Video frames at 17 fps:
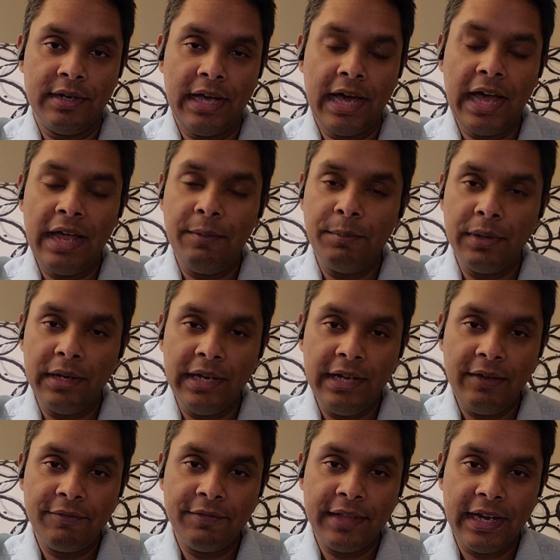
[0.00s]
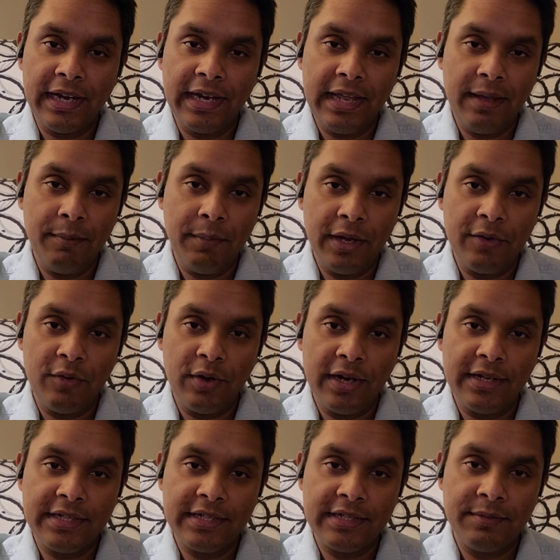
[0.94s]
I believe that
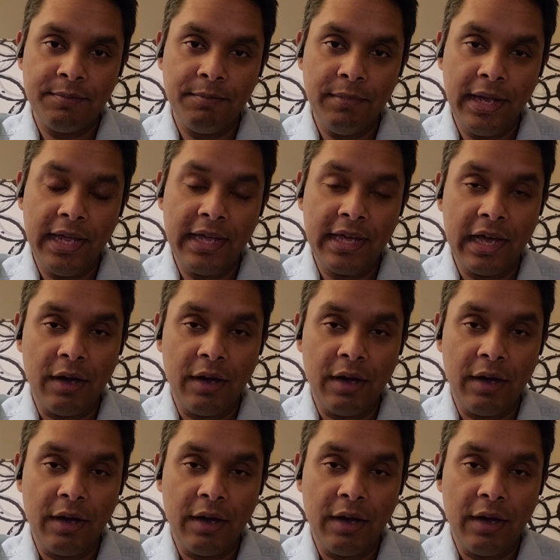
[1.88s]
immigrants make